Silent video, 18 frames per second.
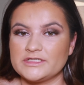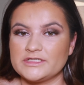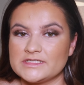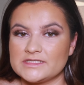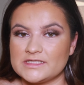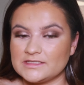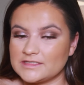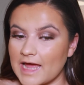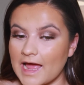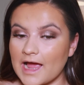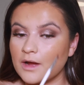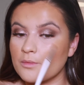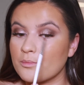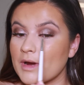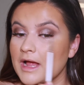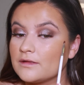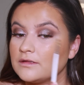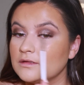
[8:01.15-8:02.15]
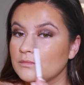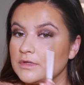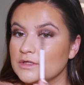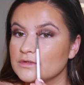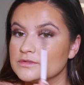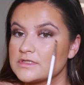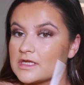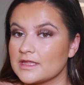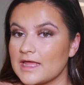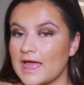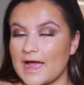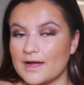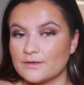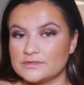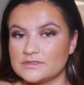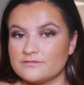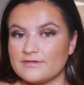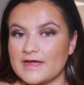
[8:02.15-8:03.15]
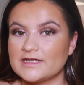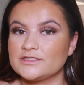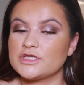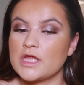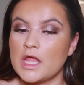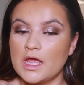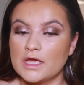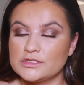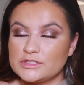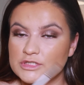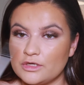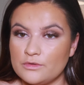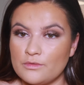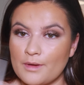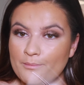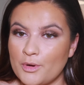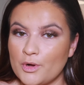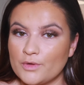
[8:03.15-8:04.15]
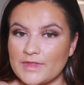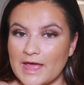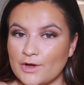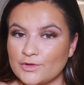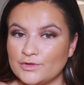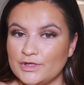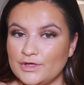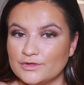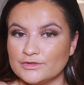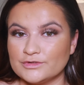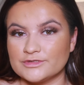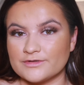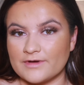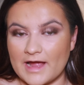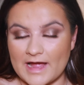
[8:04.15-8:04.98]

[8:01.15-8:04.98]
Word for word: is the dark brown that we used on the outer edge, to put that on the under